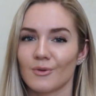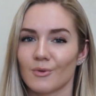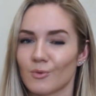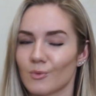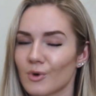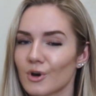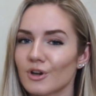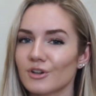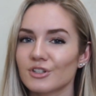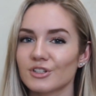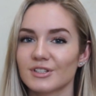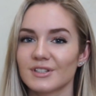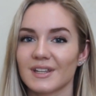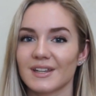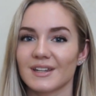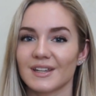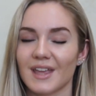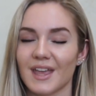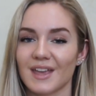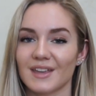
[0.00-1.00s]
Work your
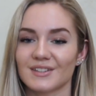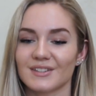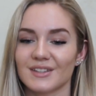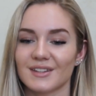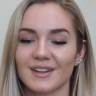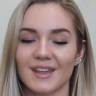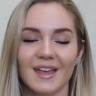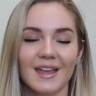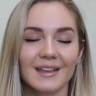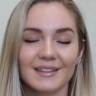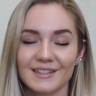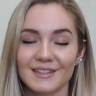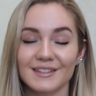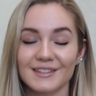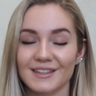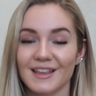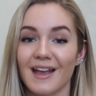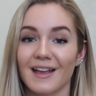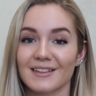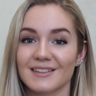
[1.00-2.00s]
dedication,
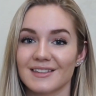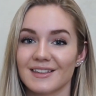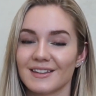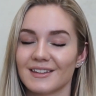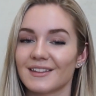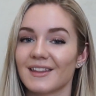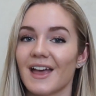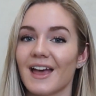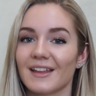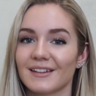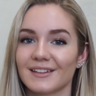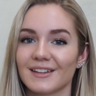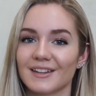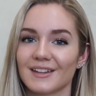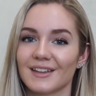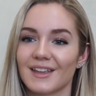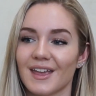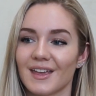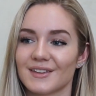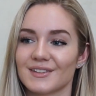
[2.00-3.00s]
exercise that
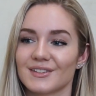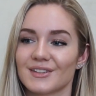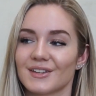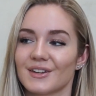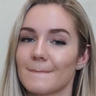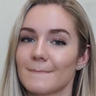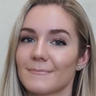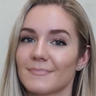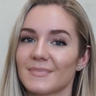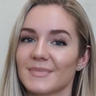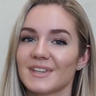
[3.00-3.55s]
dedication.